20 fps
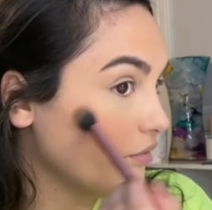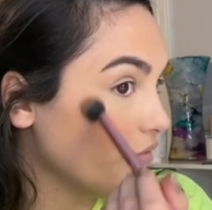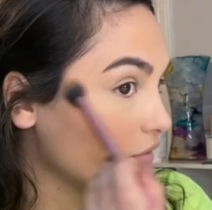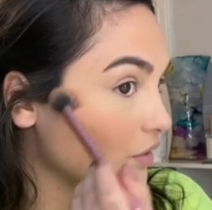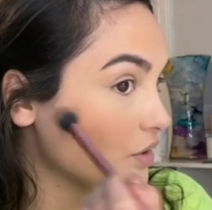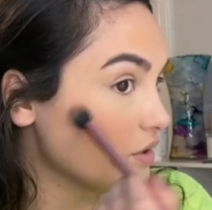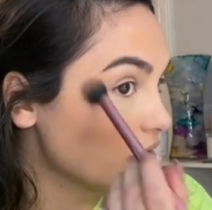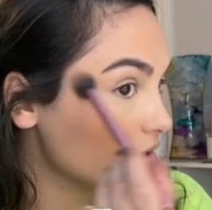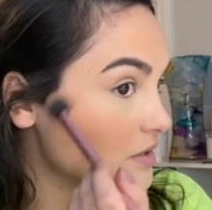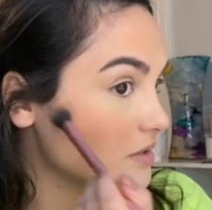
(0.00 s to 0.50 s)

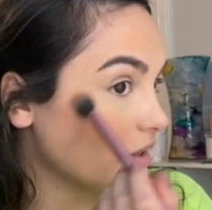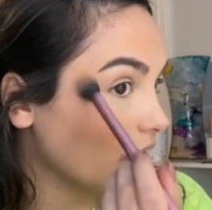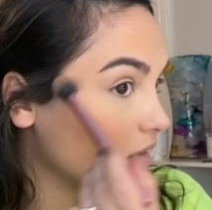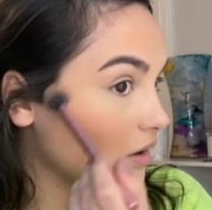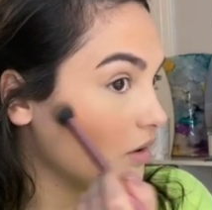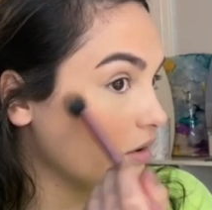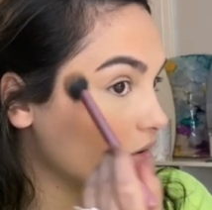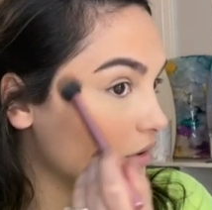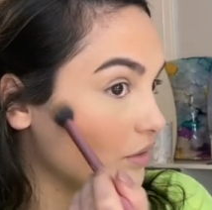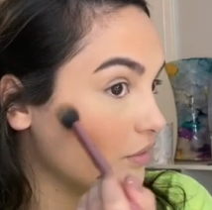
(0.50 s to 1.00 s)
first thing
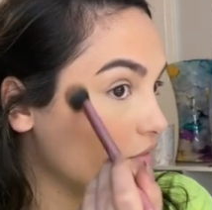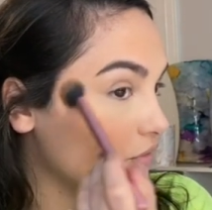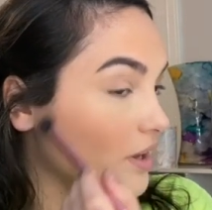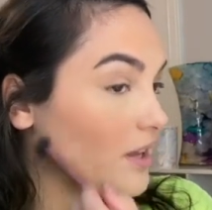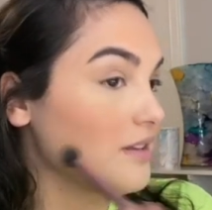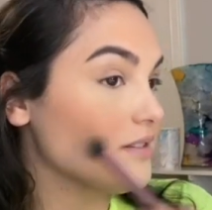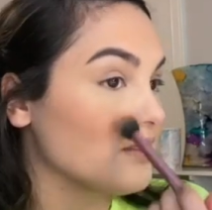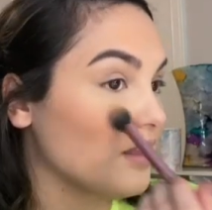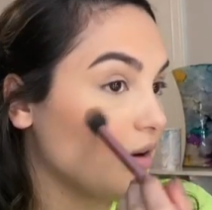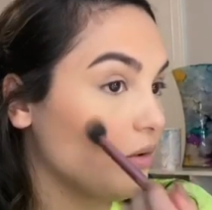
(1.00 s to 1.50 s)
on your
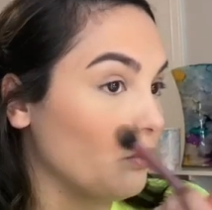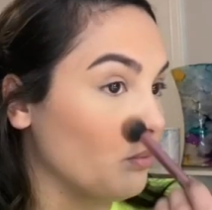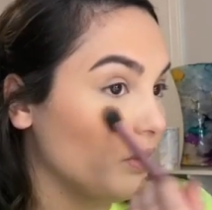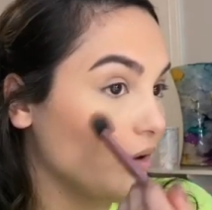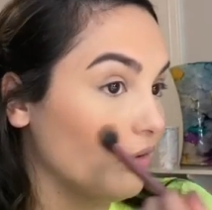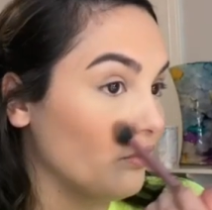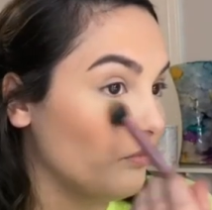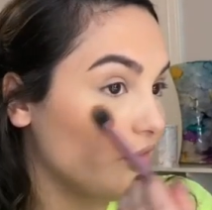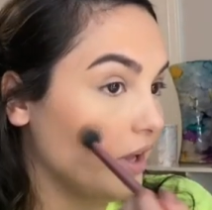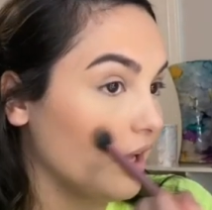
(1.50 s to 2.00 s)
face that
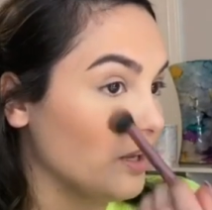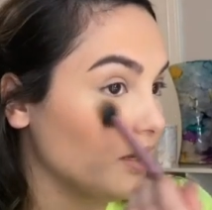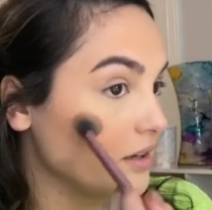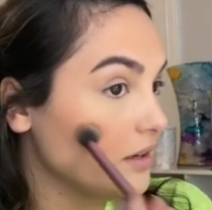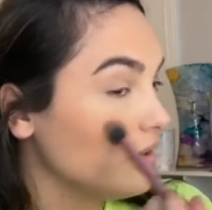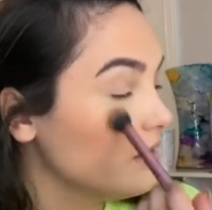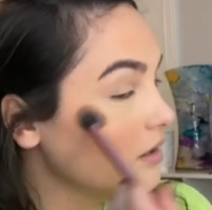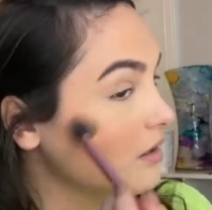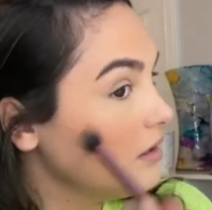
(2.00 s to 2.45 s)
will fade.